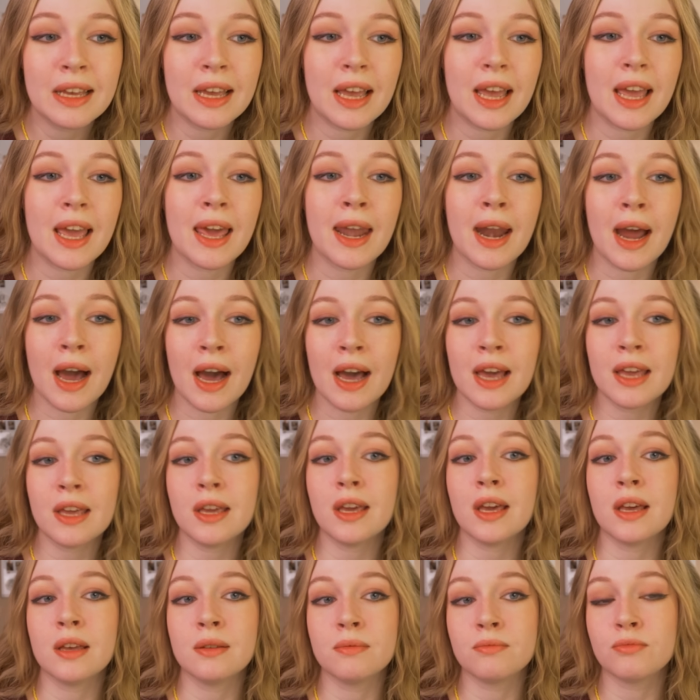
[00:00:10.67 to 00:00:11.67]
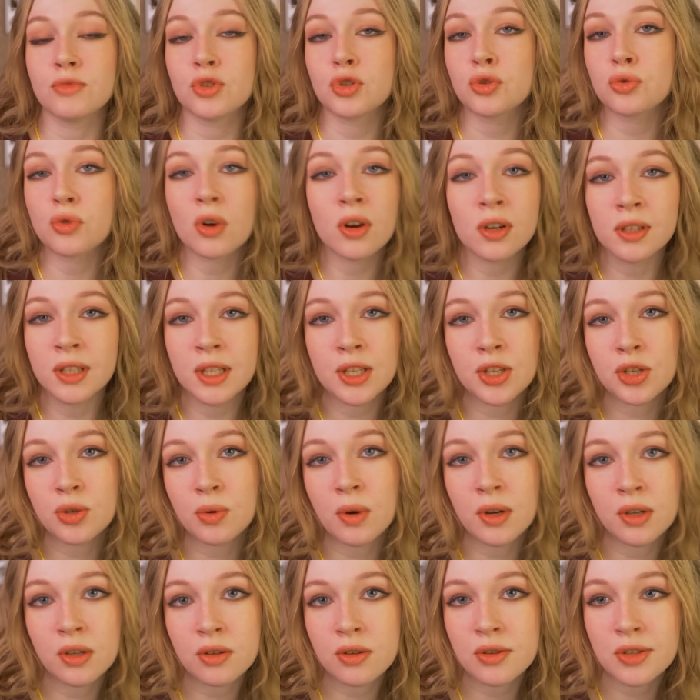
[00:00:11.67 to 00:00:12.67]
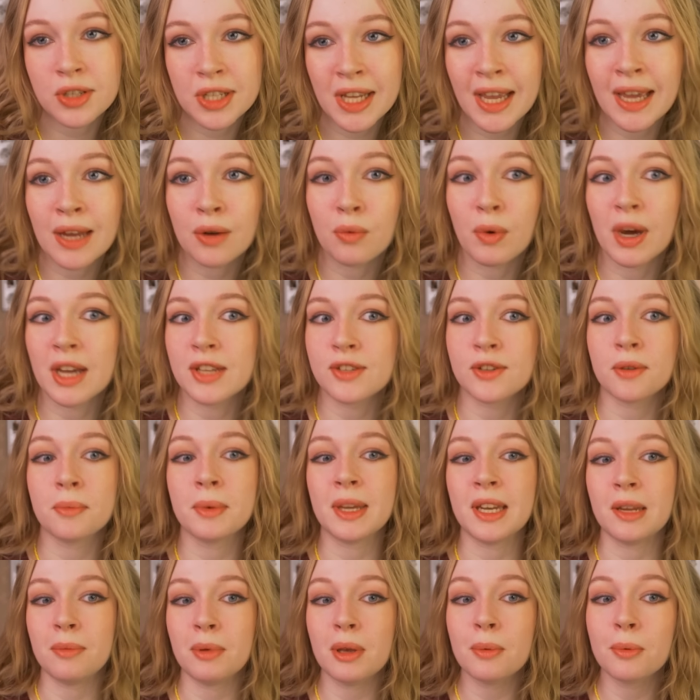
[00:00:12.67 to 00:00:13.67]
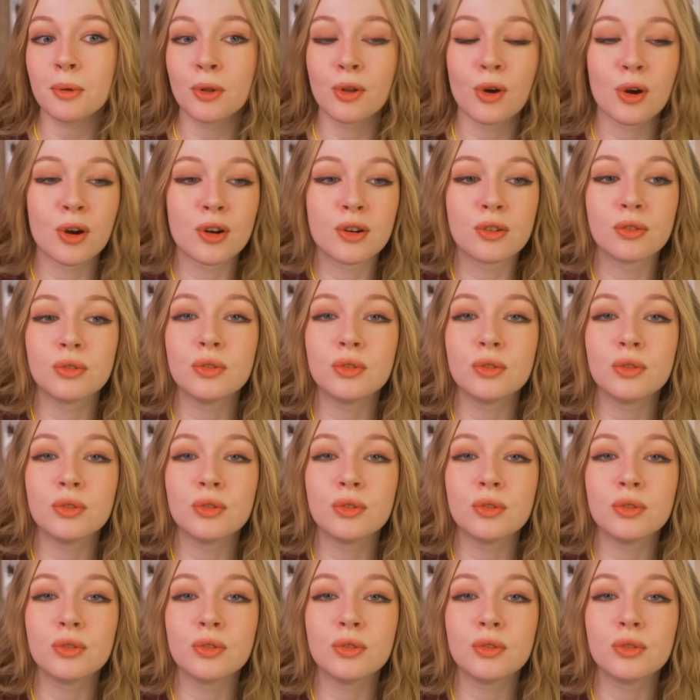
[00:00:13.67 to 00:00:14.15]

and I am struggling to understand why so many people are